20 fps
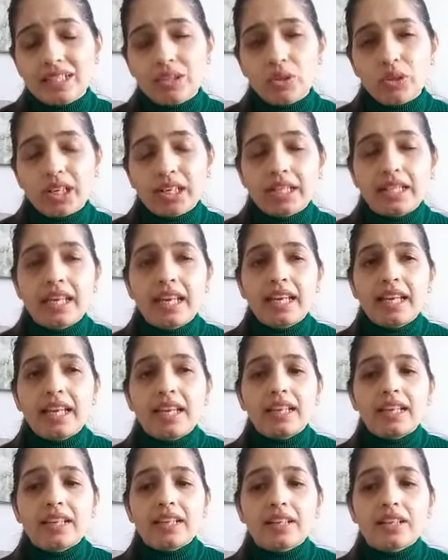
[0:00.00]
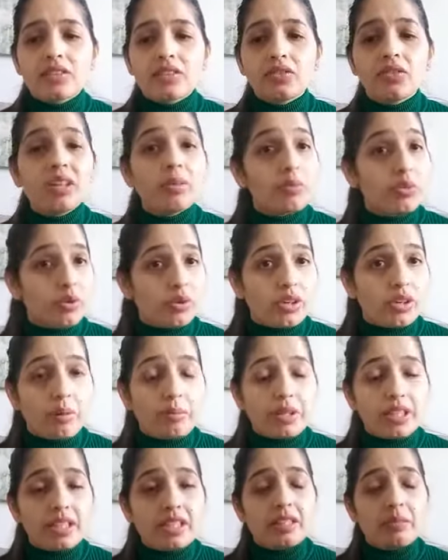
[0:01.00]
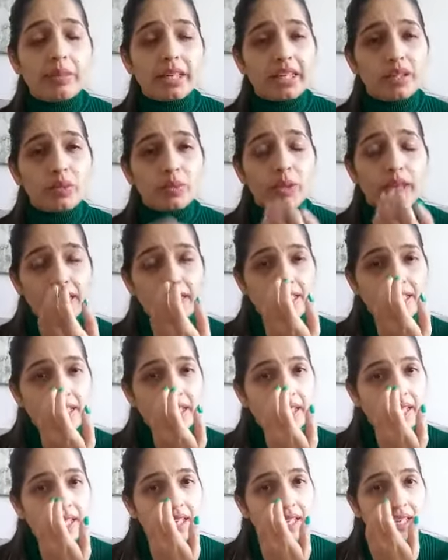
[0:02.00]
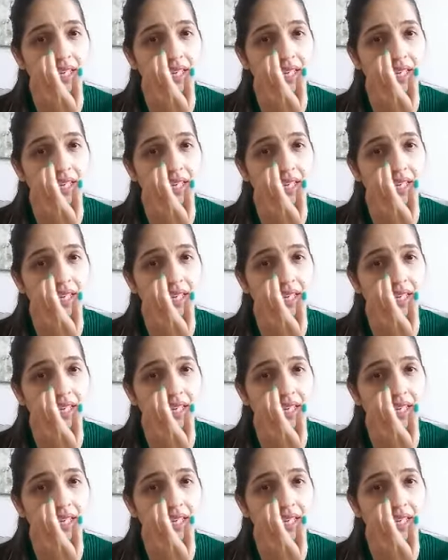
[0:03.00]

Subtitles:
and you can reprogram it in many ways.